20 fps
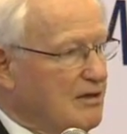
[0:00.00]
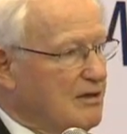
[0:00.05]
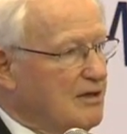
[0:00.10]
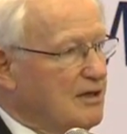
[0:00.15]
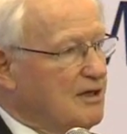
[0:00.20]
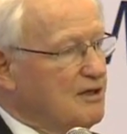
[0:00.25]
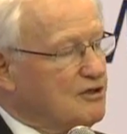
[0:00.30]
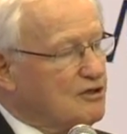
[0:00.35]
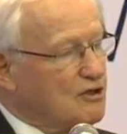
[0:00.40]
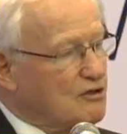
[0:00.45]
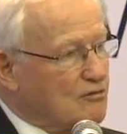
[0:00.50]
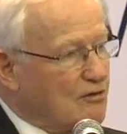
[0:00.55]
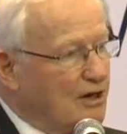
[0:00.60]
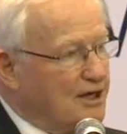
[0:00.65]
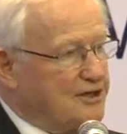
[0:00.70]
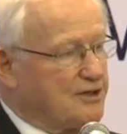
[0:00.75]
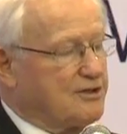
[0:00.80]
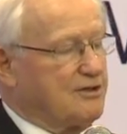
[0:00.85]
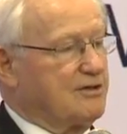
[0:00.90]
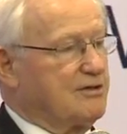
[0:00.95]

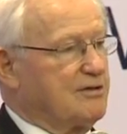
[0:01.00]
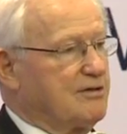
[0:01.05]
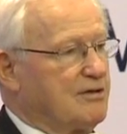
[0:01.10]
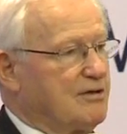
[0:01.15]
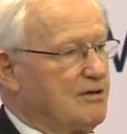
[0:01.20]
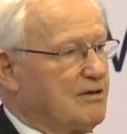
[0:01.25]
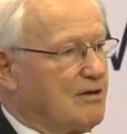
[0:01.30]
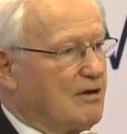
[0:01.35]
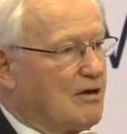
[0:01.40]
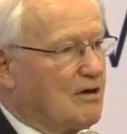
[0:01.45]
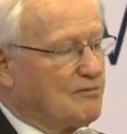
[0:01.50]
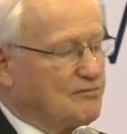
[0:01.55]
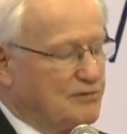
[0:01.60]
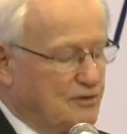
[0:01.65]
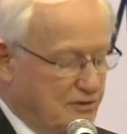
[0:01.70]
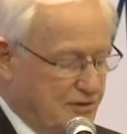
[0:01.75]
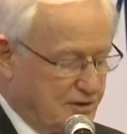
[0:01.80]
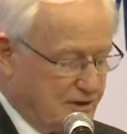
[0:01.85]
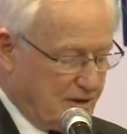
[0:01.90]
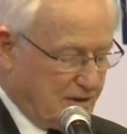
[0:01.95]
integration of
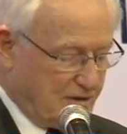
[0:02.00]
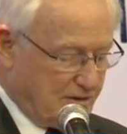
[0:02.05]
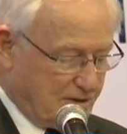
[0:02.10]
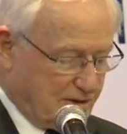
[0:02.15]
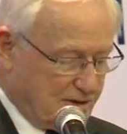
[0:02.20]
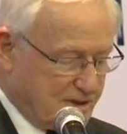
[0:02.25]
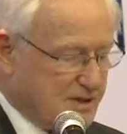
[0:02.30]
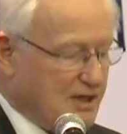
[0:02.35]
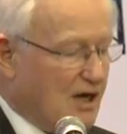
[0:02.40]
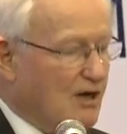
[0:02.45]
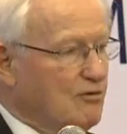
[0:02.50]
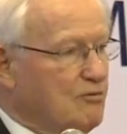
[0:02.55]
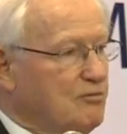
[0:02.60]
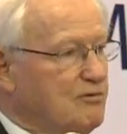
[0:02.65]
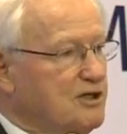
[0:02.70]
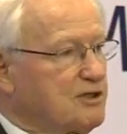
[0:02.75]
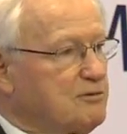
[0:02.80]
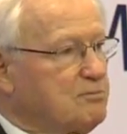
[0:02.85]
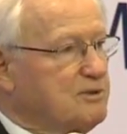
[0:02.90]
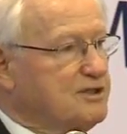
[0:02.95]
New Zealand, a
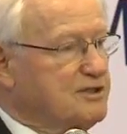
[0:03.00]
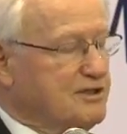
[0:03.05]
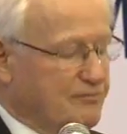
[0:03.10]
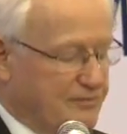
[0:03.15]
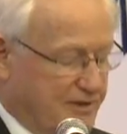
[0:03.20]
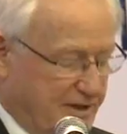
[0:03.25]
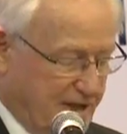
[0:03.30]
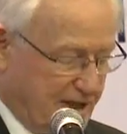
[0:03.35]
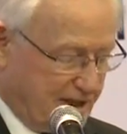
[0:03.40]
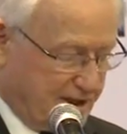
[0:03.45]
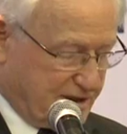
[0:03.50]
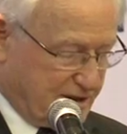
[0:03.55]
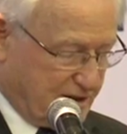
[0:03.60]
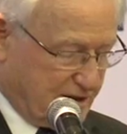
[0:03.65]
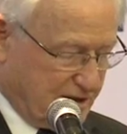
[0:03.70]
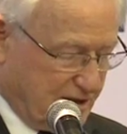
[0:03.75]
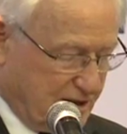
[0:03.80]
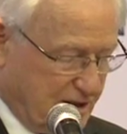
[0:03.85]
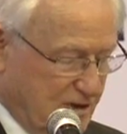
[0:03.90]
Southwest Pacific nation,